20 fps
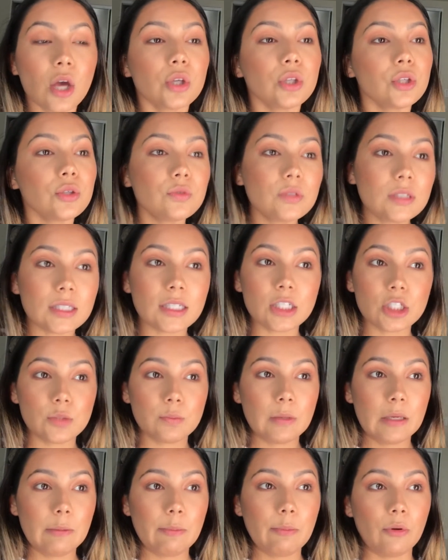You teach
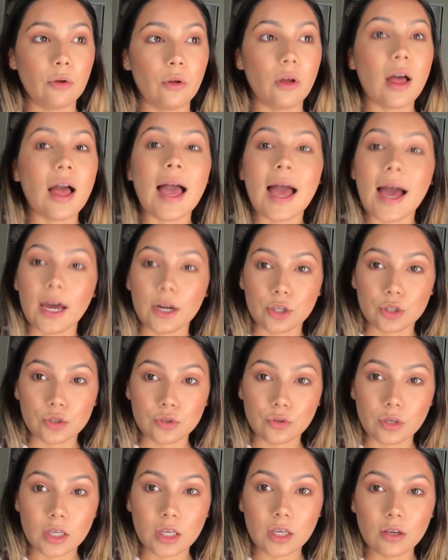people how to
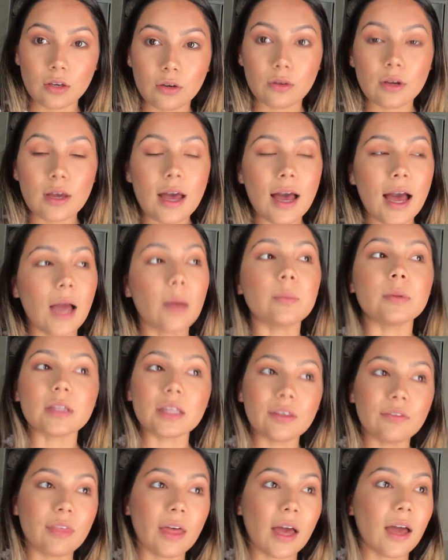treat you. I
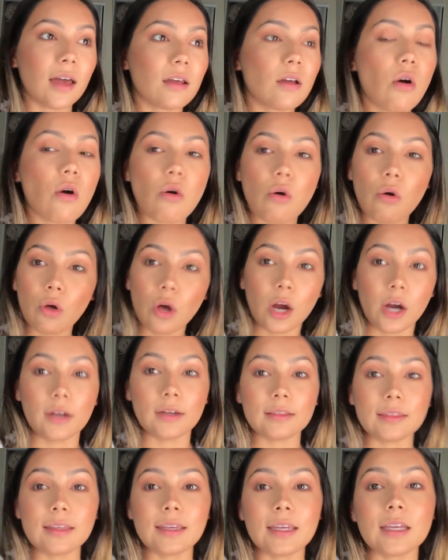believe that
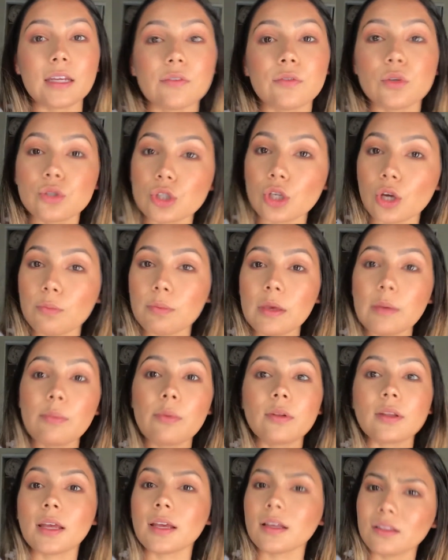wholeheartedly. And if you show
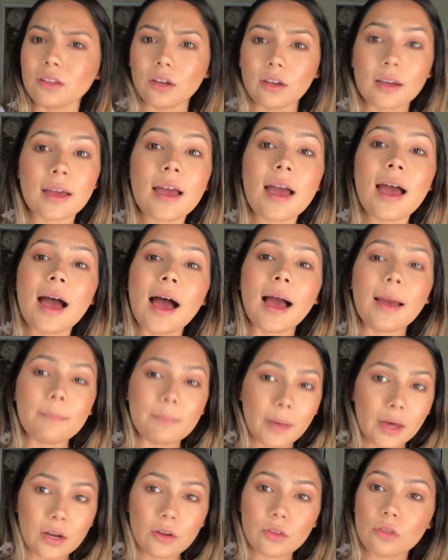people like, look, I'm
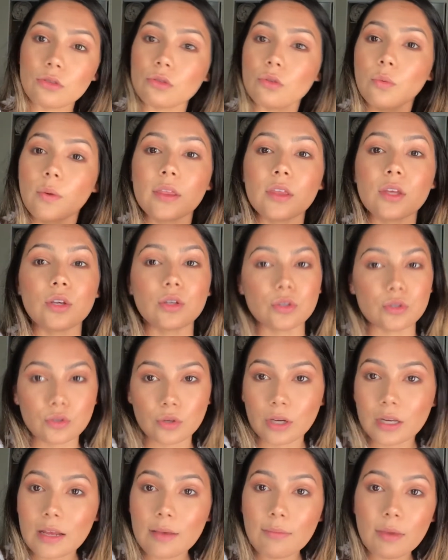better than the way that you're
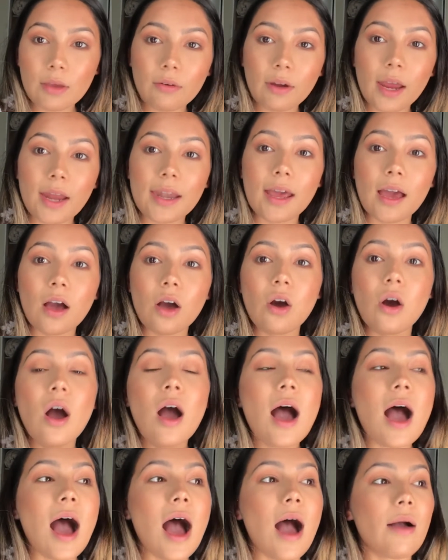treating me right now,
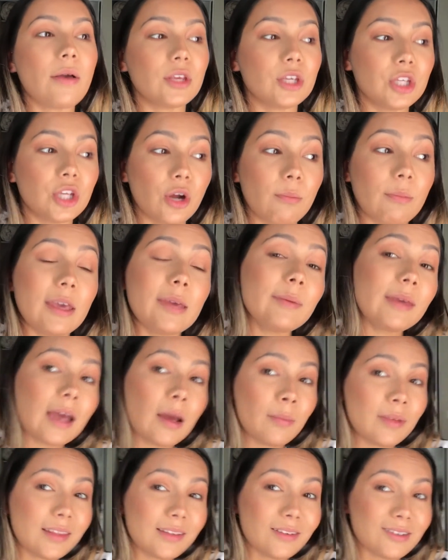you know, maybe
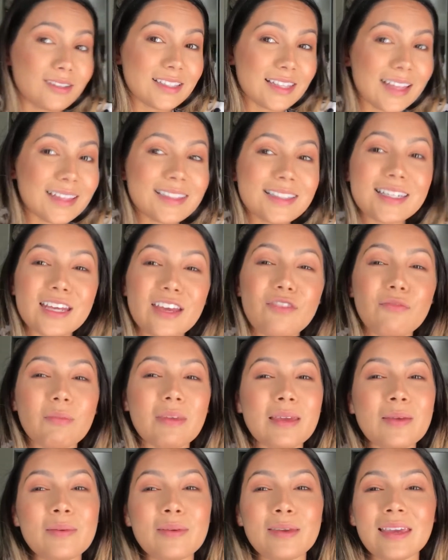I'm a little sensitive,
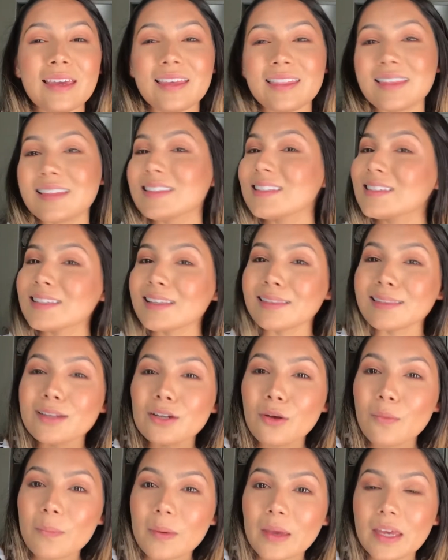maybe this is a
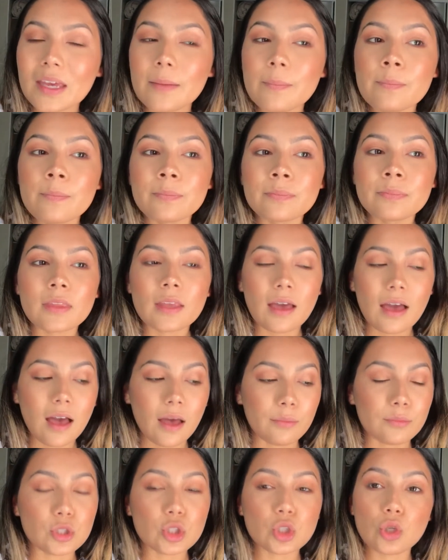little bit
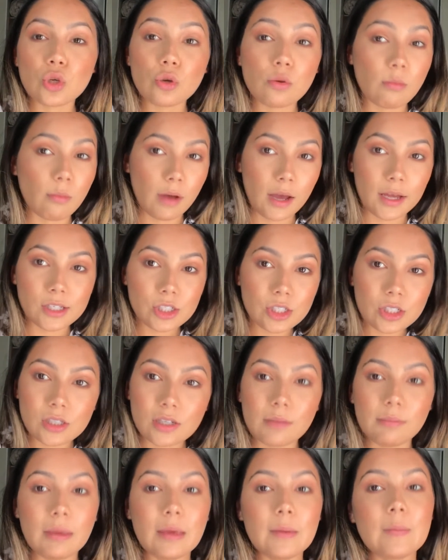um, too
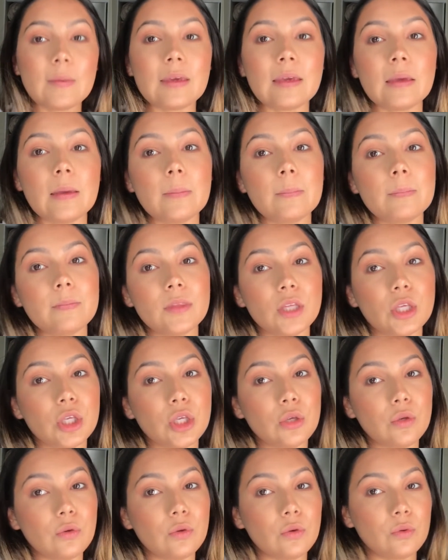much, maybe
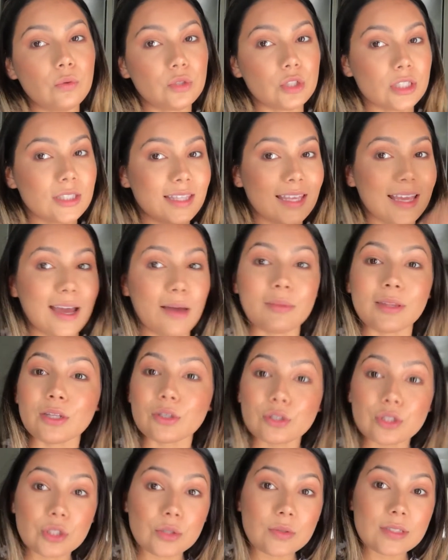you just think I'm a
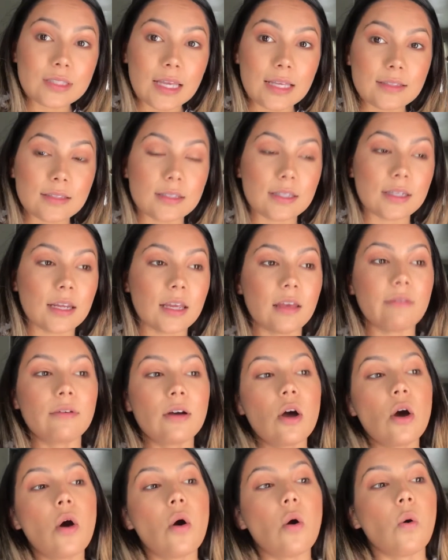little too sensitive
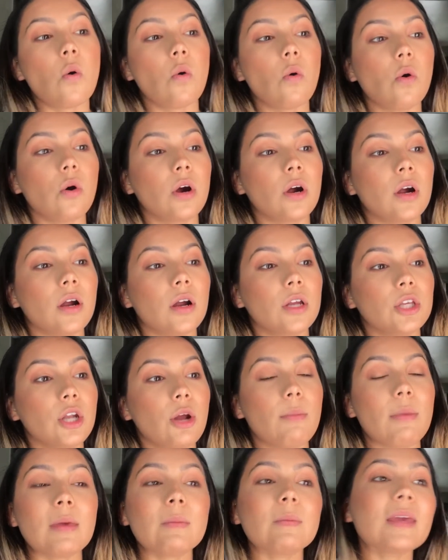or, you
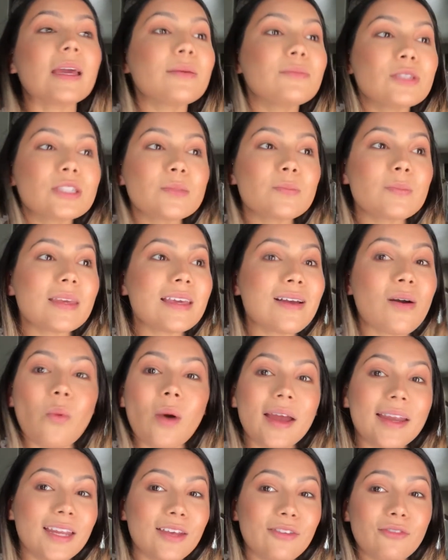know, maybe I'm just being a
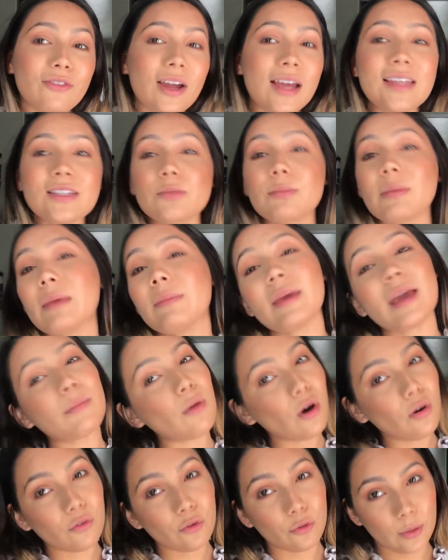whiny friend, maybe I'm
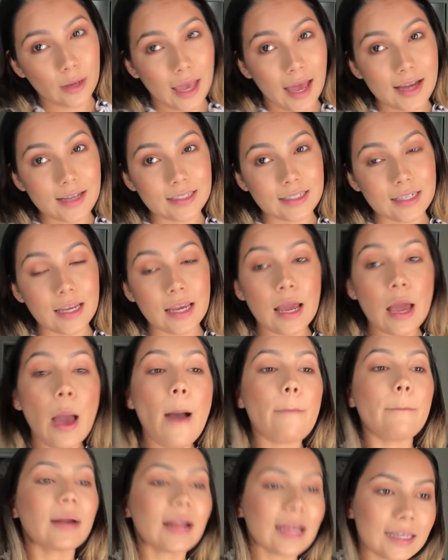overreacting,
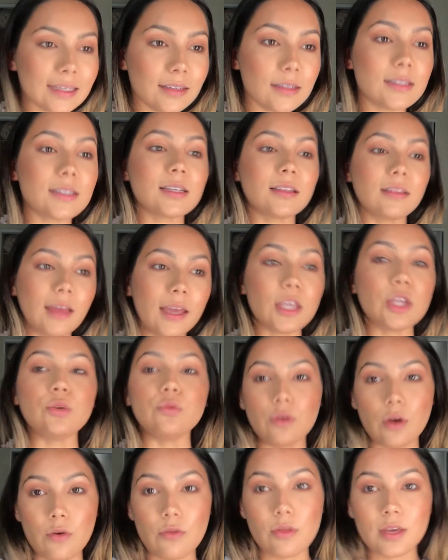but I need to let you
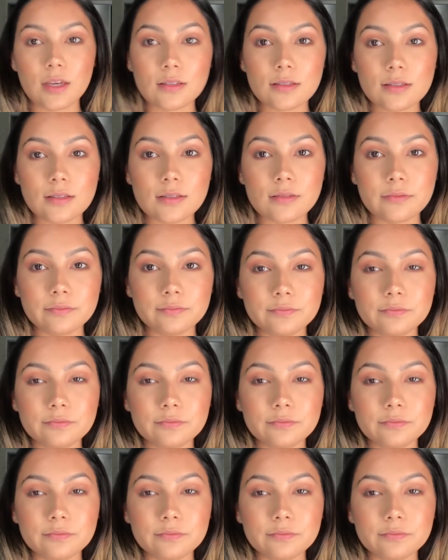know this.